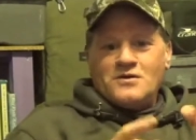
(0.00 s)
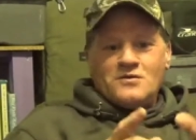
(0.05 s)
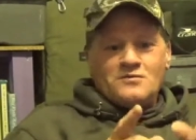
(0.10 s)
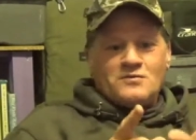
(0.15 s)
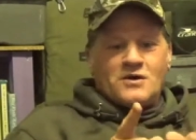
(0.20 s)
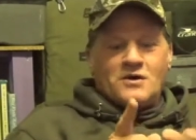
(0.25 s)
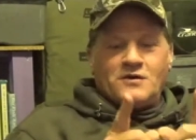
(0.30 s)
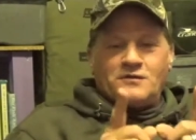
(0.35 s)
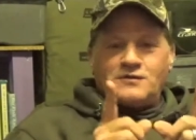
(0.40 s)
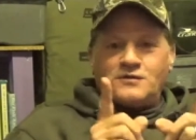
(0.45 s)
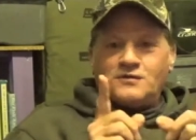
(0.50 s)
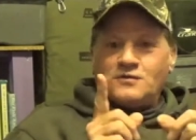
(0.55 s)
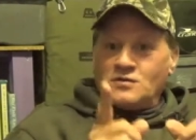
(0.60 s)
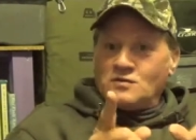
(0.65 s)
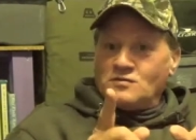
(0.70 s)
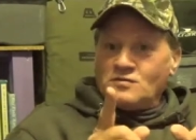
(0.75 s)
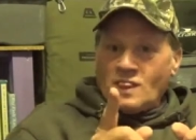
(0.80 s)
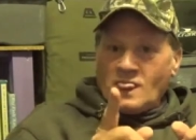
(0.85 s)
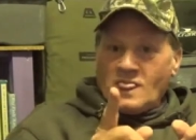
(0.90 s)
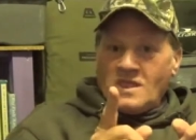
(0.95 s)
But if
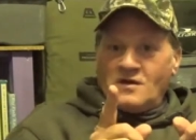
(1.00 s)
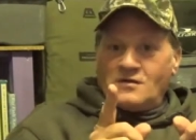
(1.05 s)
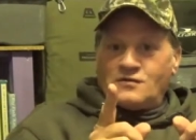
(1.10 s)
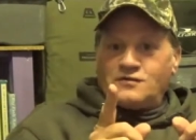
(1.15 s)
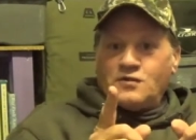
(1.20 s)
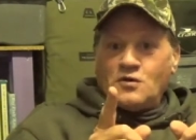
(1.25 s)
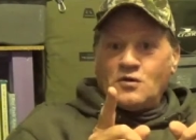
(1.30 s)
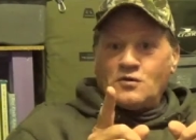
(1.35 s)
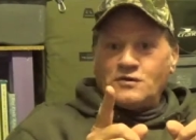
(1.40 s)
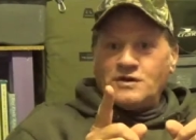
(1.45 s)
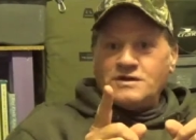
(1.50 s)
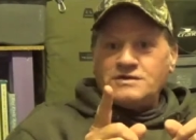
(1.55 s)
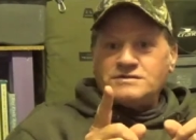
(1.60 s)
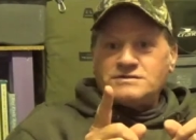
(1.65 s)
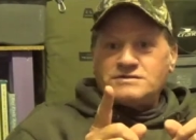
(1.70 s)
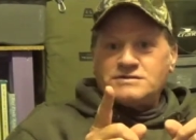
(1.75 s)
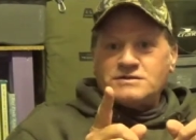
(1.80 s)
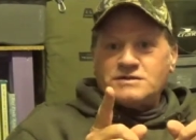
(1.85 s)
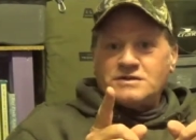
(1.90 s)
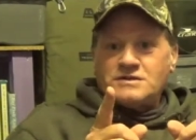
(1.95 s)
a
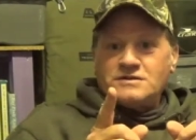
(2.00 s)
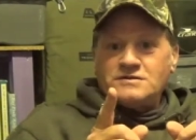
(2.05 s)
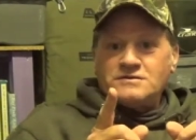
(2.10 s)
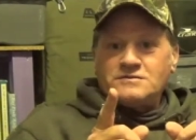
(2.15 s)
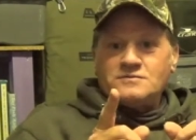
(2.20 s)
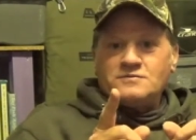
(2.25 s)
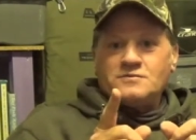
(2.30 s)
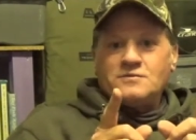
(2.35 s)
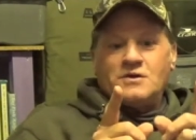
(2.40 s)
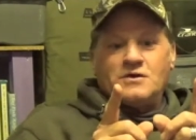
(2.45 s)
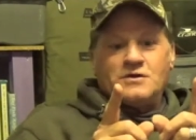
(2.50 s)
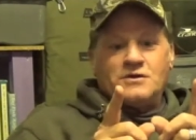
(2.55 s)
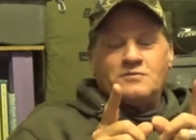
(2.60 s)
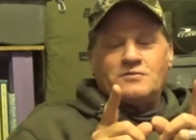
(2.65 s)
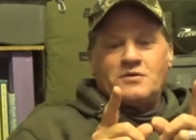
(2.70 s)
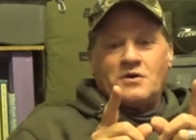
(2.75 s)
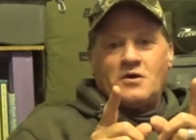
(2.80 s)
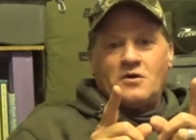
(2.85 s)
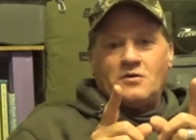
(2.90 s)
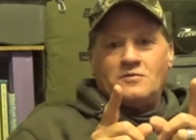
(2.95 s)
4-inch at the
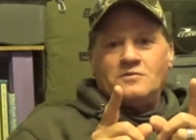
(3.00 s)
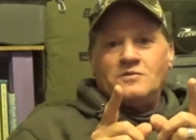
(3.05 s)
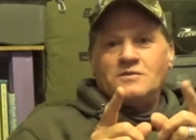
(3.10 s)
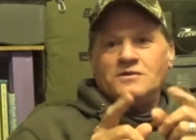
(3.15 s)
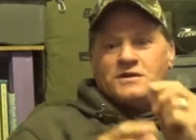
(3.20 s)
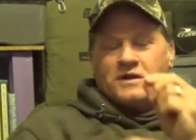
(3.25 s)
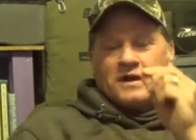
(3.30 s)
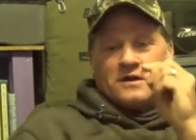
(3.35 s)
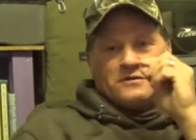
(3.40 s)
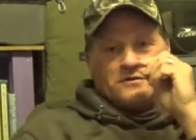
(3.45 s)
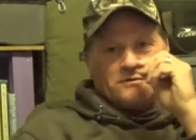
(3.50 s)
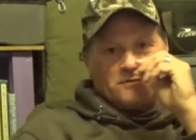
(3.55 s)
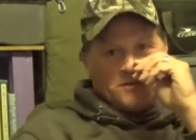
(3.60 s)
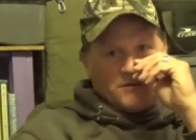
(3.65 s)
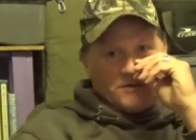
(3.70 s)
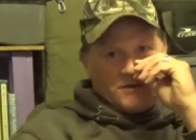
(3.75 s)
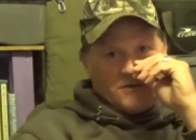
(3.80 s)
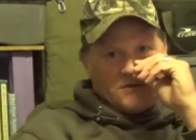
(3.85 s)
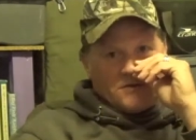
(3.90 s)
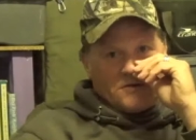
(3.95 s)
bottom, you know, with
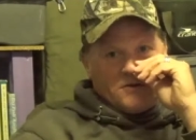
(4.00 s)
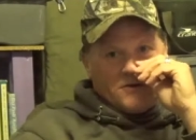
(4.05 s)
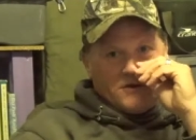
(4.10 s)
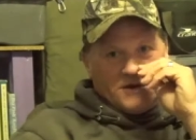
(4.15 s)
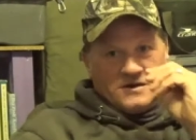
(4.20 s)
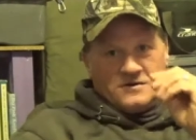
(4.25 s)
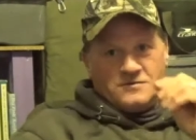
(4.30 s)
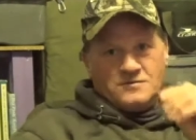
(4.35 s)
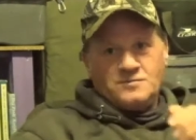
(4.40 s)
the hook on it,